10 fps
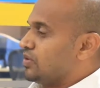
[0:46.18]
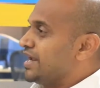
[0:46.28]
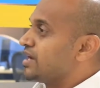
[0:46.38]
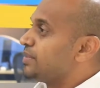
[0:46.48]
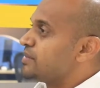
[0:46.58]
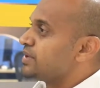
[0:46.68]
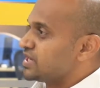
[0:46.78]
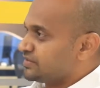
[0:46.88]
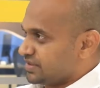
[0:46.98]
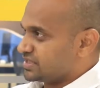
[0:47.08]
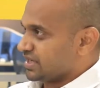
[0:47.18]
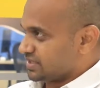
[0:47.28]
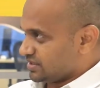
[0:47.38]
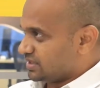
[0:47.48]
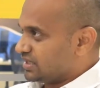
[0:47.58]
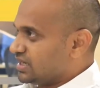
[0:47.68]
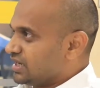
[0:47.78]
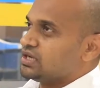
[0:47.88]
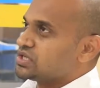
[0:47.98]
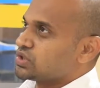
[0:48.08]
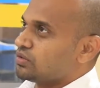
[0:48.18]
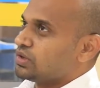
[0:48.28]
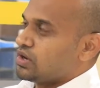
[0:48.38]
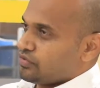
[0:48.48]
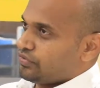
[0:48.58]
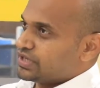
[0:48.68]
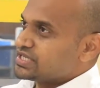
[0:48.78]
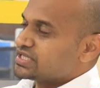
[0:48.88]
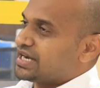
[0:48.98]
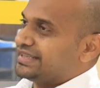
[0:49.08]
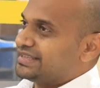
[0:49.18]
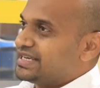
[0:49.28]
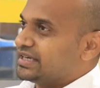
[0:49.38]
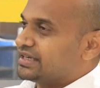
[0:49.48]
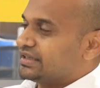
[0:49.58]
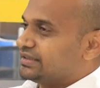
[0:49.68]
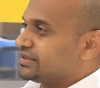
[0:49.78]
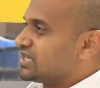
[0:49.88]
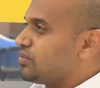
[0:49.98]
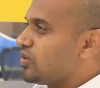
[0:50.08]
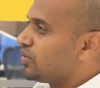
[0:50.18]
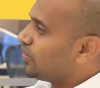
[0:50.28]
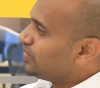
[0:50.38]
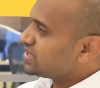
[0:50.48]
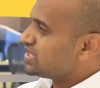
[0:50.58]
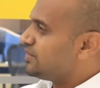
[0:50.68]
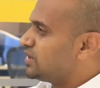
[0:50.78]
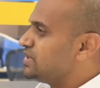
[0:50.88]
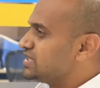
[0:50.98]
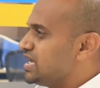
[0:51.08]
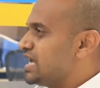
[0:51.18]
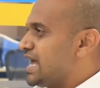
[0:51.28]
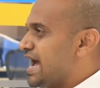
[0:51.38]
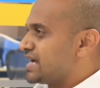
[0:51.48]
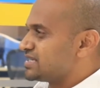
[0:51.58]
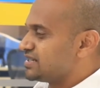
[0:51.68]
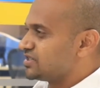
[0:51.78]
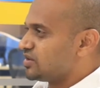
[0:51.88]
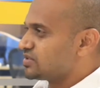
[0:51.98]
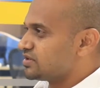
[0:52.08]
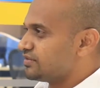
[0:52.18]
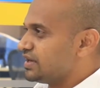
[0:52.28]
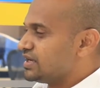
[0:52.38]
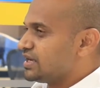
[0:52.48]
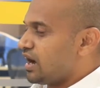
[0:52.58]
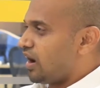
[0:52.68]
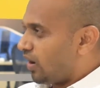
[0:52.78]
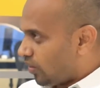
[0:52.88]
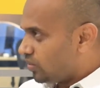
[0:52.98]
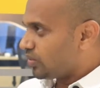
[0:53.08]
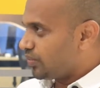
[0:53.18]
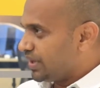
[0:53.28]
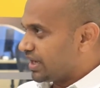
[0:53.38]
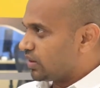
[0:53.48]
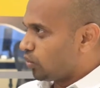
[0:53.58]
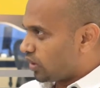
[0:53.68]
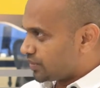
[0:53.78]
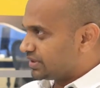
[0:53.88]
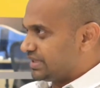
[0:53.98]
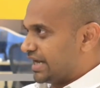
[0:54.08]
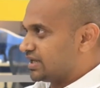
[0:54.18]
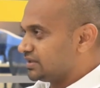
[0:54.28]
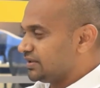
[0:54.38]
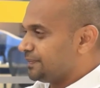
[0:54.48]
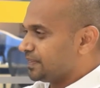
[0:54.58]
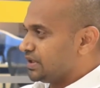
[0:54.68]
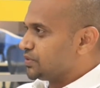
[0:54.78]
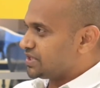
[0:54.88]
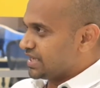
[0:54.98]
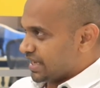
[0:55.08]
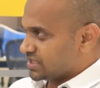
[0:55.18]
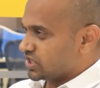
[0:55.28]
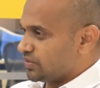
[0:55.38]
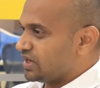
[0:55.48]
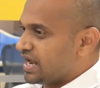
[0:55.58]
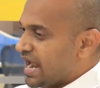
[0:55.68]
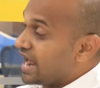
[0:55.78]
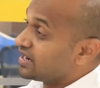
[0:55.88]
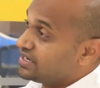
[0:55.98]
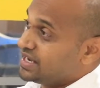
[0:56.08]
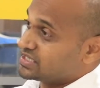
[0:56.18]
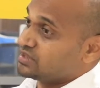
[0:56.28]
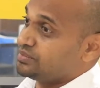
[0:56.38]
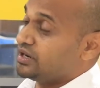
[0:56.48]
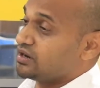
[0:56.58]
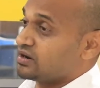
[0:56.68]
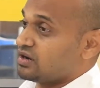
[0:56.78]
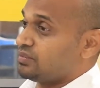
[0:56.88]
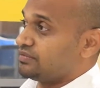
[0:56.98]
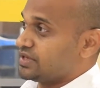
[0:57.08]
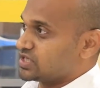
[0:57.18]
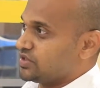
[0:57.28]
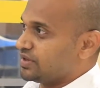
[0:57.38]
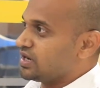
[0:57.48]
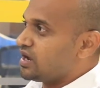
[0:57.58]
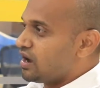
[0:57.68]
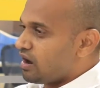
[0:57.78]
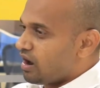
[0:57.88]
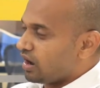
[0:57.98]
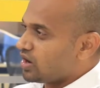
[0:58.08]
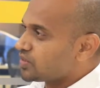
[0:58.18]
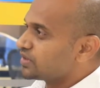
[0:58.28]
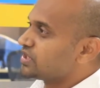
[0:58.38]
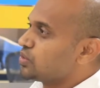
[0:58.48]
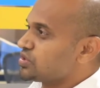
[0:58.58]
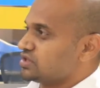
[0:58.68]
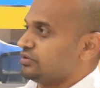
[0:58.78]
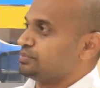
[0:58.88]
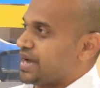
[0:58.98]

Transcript: data pipeline infrastructure. So for us, I think somehow we seem to be seeking answer in terms of how we can work with data using SQL and a DSL built on top of SQL, along with the notion of